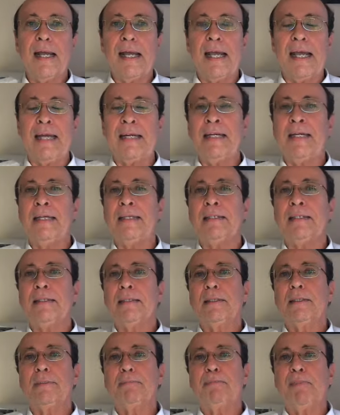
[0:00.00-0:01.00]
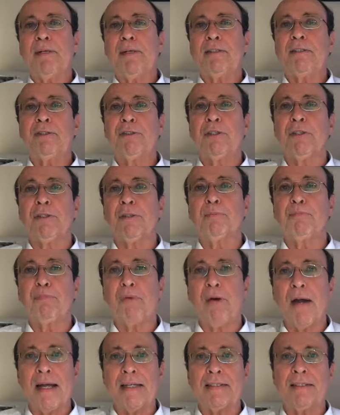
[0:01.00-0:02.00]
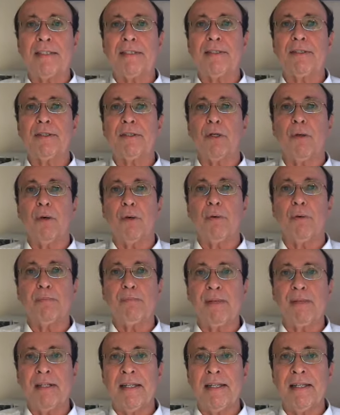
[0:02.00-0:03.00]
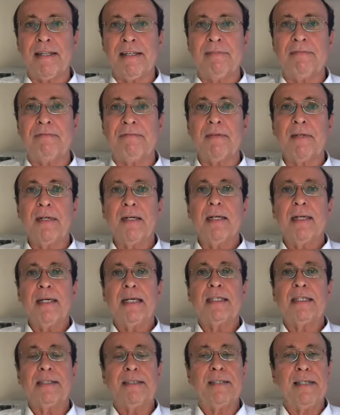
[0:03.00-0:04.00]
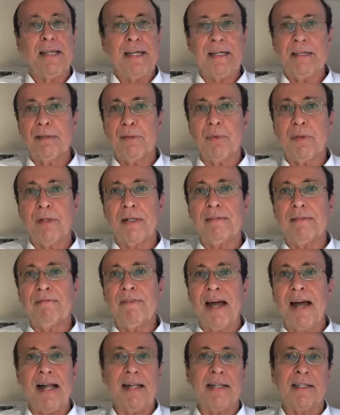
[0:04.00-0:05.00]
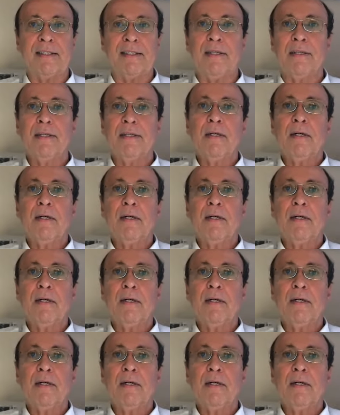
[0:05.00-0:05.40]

any spiritual practice or belief is equally valid,